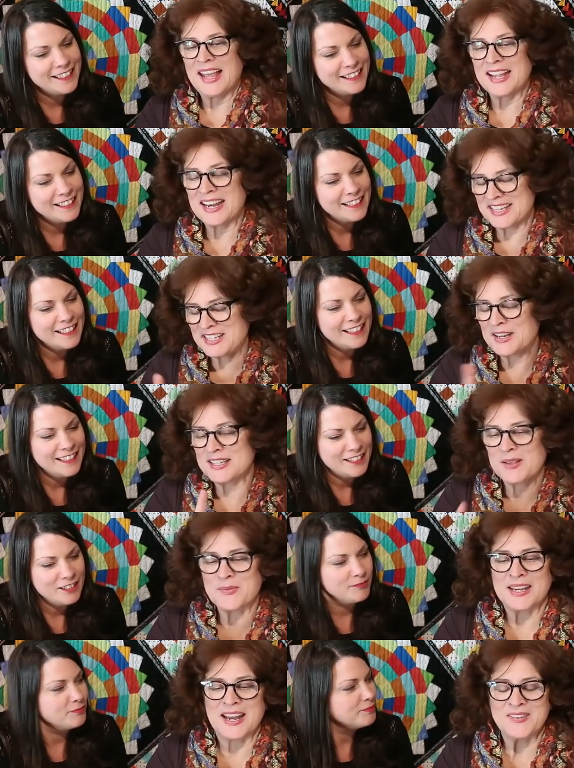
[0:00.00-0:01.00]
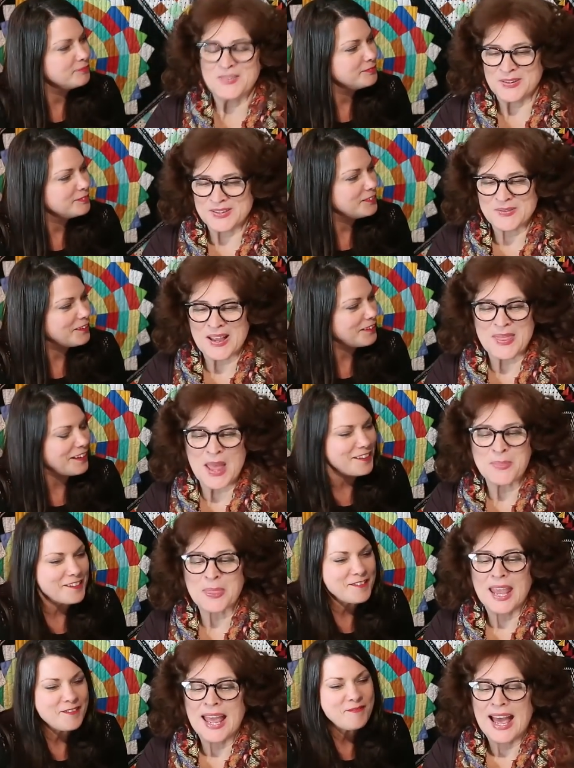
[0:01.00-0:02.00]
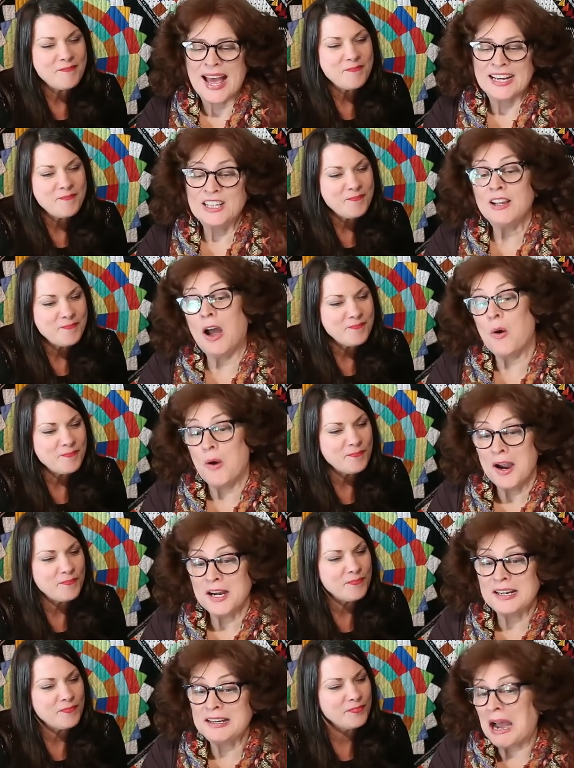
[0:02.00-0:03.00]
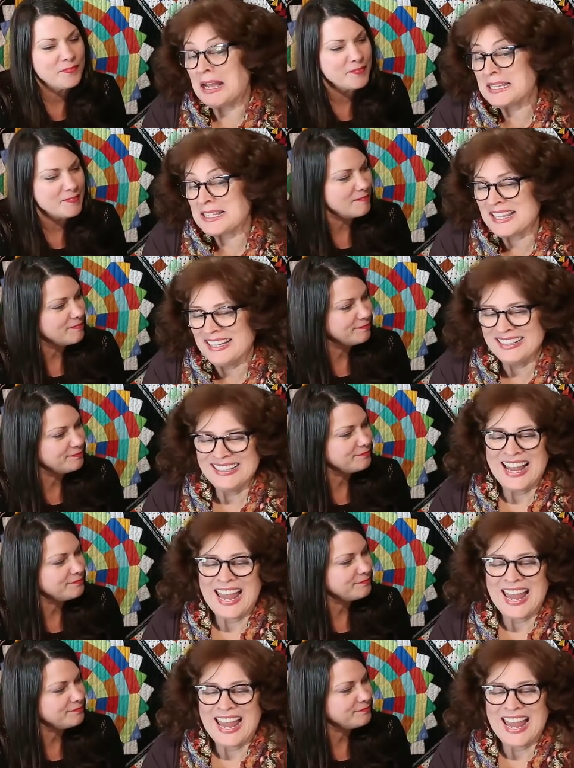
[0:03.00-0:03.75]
Speaker 1: I got to tell you something afterwards about okay. that. Oh, Gus,